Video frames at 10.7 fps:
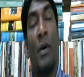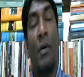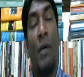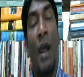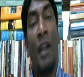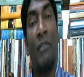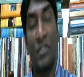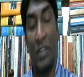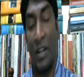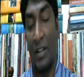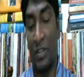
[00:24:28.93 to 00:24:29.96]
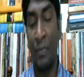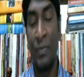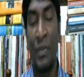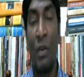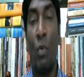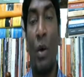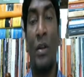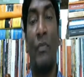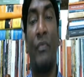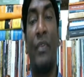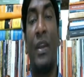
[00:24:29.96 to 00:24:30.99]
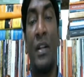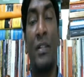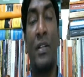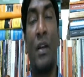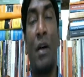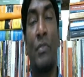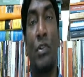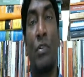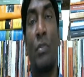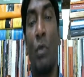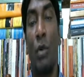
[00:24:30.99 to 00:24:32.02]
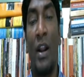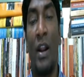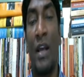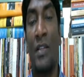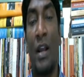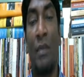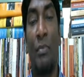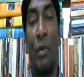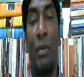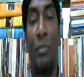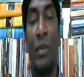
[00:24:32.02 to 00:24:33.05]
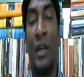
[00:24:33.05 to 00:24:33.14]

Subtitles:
adverse selection. One, when it comes to the moral hazard problem,